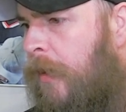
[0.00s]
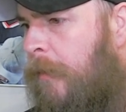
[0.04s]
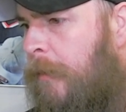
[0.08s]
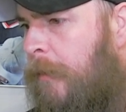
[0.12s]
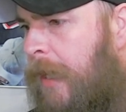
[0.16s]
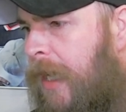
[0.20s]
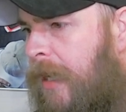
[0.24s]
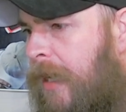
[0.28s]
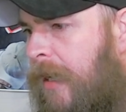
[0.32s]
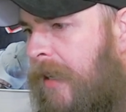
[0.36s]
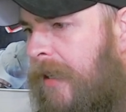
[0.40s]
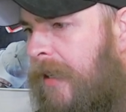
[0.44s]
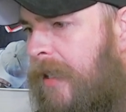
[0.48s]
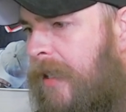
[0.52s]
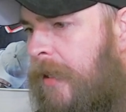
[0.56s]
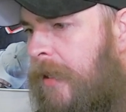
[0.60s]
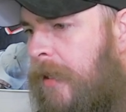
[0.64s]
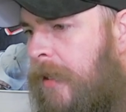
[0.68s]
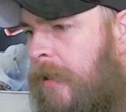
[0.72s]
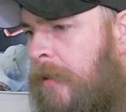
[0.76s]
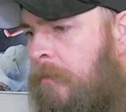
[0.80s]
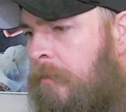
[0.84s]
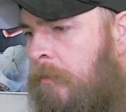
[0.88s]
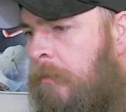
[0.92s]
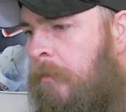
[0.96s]
America.
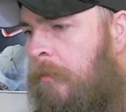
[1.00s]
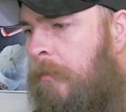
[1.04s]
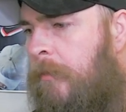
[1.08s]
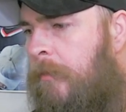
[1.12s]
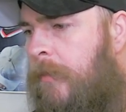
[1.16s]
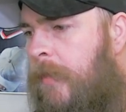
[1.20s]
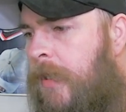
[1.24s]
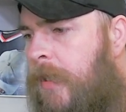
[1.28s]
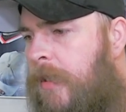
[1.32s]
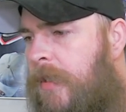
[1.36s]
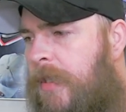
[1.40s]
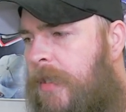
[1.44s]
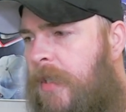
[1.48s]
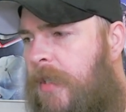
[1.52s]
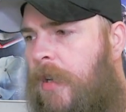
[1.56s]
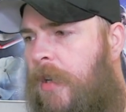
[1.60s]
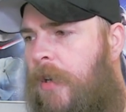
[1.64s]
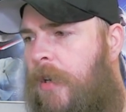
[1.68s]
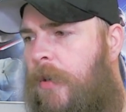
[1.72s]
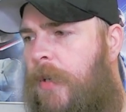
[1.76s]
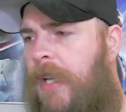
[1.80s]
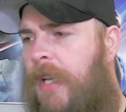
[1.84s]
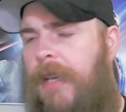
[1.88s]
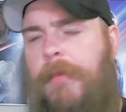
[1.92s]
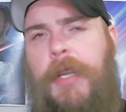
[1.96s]

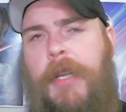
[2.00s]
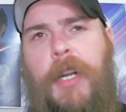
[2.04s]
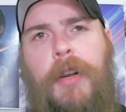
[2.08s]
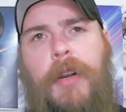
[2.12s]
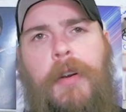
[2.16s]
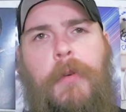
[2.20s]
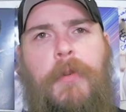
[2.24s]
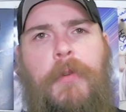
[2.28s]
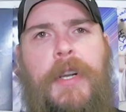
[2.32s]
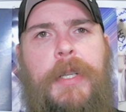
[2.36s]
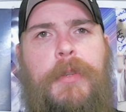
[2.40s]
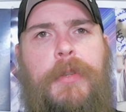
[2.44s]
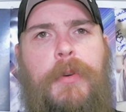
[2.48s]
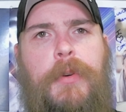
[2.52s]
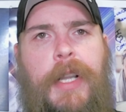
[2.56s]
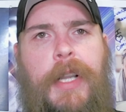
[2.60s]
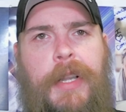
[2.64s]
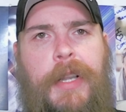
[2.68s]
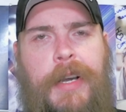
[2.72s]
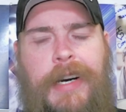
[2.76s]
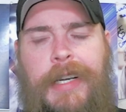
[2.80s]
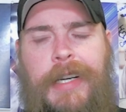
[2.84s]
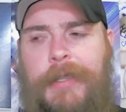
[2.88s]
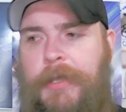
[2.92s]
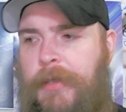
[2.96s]
So him and her went to a
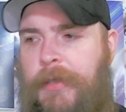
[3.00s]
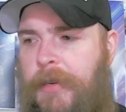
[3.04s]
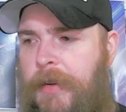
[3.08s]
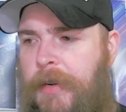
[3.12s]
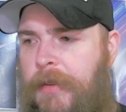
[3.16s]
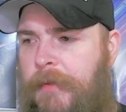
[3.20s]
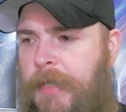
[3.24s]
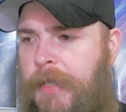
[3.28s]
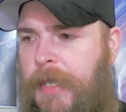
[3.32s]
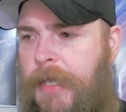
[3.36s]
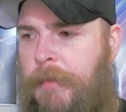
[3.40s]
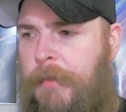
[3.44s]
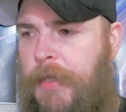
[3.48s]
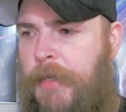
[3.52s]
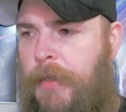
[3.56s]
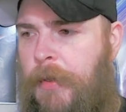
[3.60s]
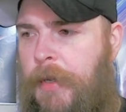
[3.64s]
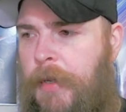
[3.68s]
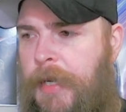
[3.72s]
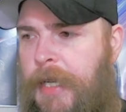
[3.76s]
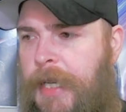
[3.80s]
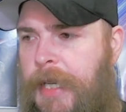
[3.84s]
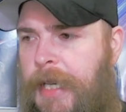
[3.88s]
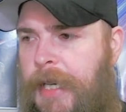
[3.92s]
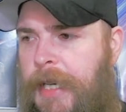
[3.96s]
concert of some
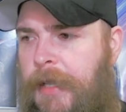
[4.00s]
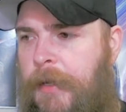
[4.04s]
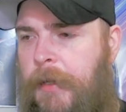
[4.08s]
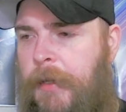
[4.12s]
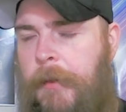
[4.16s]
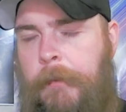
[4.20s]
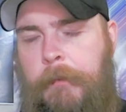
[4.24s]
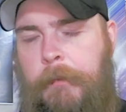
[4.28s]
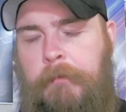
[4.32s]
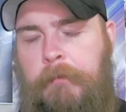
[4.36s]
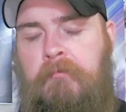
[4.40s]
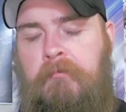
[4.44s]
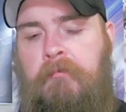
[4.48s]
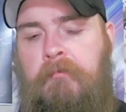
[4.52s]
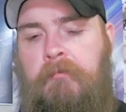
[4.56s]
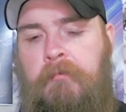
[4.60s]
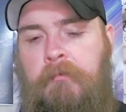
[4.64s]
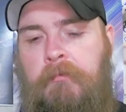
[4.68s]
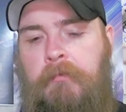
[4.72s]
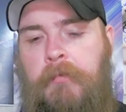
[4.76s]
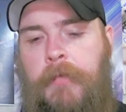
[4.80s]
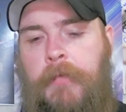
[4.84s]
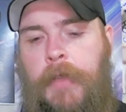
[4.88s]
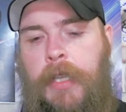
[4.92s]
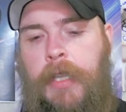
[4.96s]
sort together.
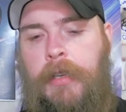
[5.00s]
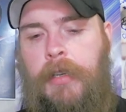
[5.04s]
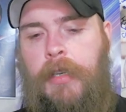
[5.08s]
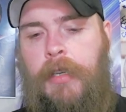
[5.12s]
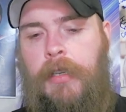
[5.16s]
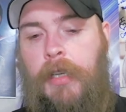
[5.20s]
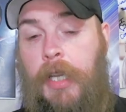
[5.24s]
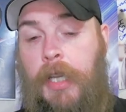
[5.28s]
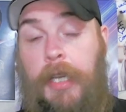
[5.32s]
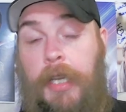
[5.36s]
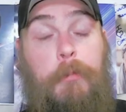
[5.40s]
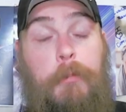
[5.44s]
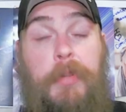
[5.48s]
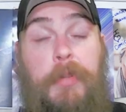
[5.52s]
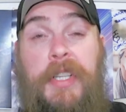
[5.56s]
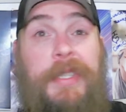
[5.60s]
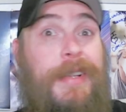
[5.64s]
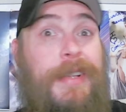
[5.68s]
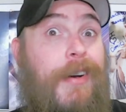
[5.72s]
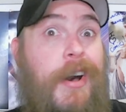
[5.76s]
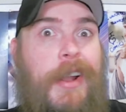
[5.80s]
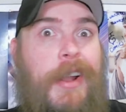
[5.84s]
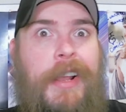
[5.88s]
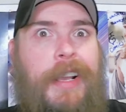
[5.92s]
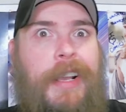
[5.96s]

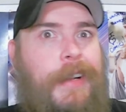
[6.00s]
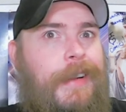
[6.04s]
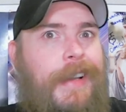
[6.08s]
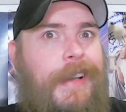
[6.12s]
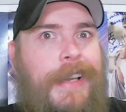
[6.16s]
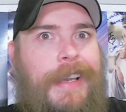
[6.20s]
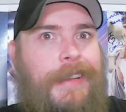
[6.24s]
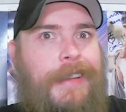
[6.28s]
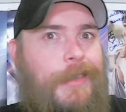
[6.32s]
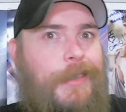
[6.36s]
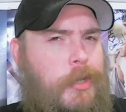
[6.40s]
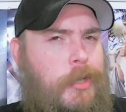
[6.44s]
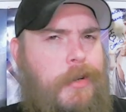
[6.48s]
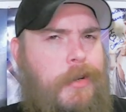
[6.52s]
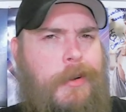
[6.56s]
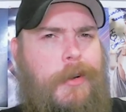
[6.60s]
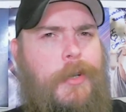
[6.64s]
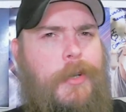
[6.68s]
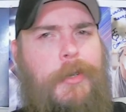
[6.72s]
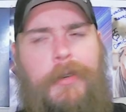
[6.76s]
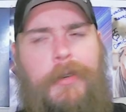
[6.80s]
Platonic date, sure.